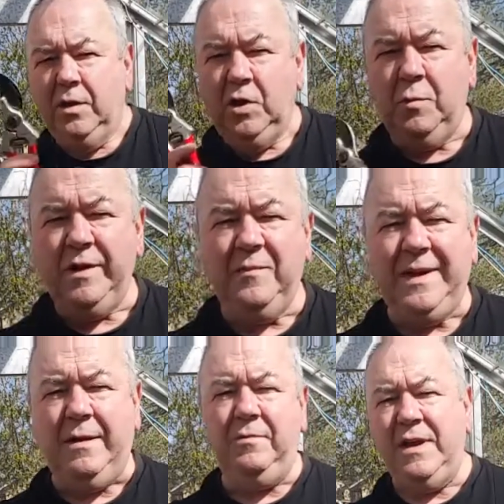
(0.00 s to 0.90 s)
You know when you've
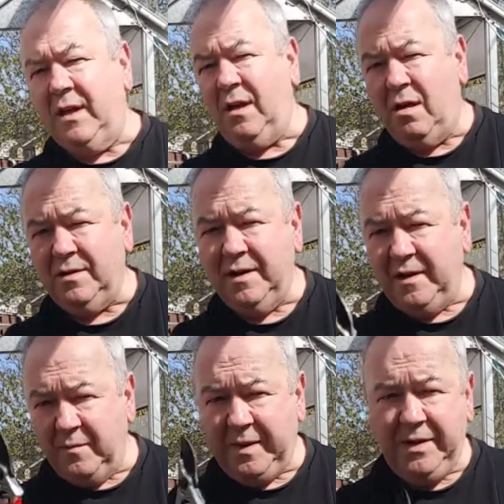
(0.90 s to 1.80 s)
been out in your garden
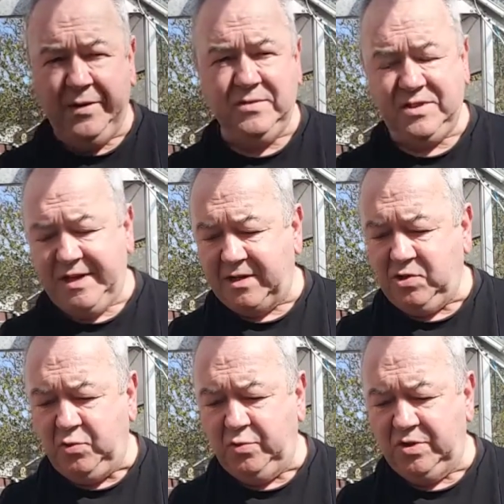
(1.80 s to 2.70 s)
and you've been using your
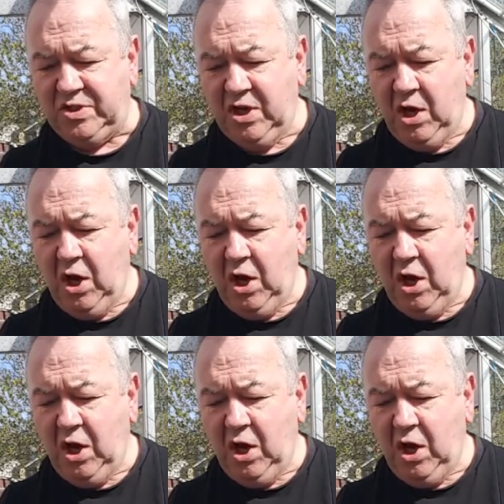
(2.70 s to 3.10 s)
tools,